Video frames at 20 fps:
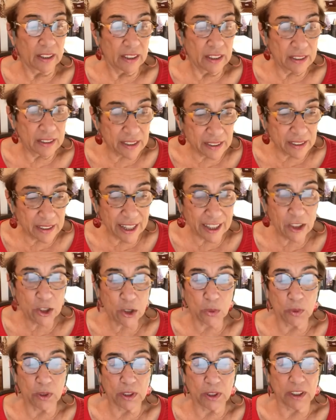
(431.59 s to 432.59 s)

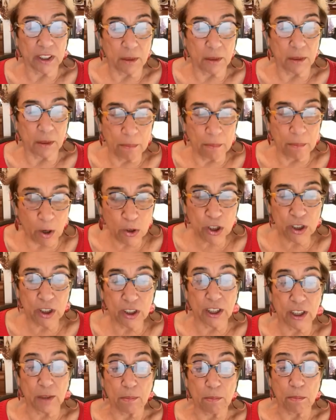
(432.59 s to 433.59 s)
intellectually,
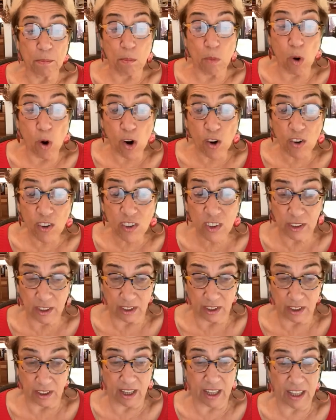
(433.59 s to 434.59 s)
emotionally,
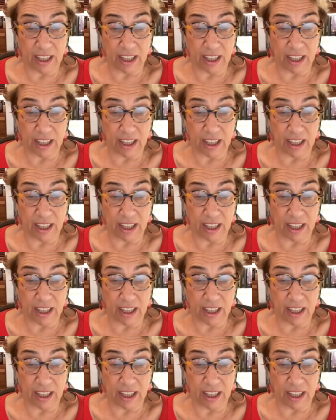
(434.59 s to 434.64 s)
morally,